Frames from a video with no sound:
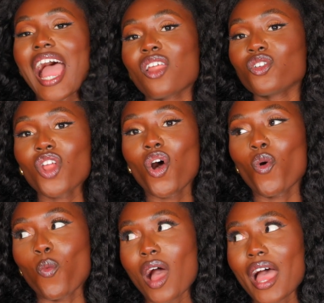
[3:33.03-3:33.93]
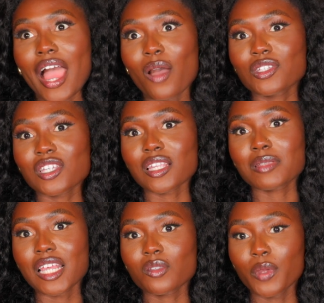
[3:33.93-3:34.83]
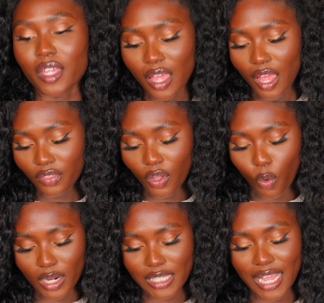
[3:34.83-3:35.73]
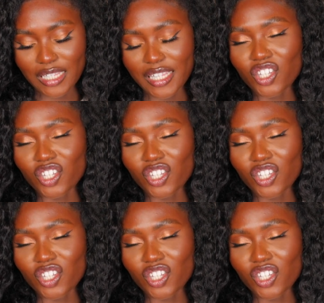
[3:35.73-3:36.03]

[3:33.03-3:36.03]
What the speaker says: don't know why I was just obsessed with the corsets.